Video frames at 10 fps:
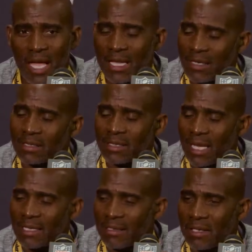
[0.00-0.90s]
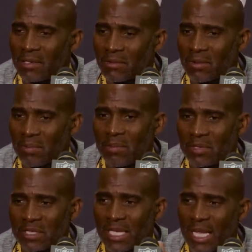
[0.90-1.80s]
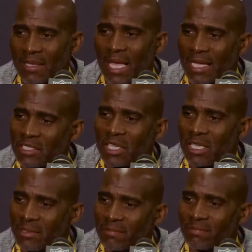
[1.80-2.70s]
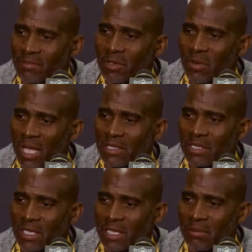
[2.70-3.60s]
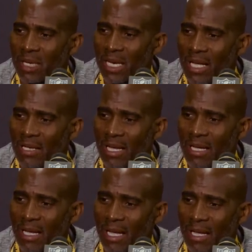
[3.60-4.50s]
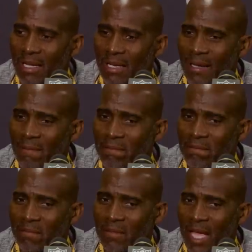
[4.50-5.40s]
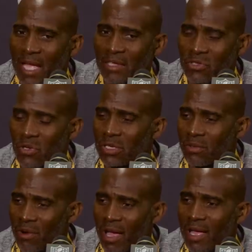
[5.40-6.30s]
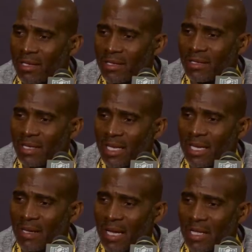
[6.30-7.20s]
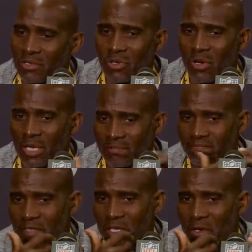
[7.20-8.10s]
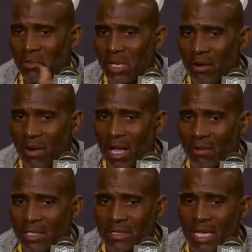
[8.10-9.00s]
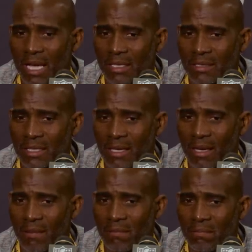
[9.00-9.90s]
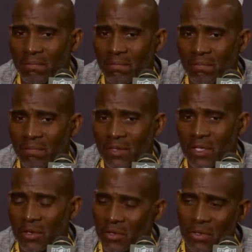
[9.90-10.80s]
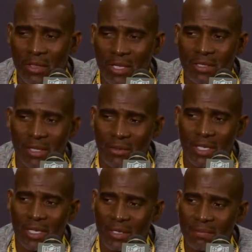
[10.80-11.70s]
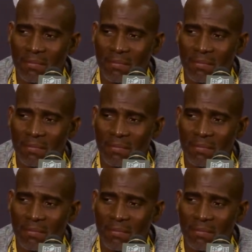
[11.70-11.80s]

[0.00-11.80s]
you know, when people said I took it the way I took it, but I enjoyed the ride, and I enjoyed, you know, being around these guys and, you know, doing the things that we did.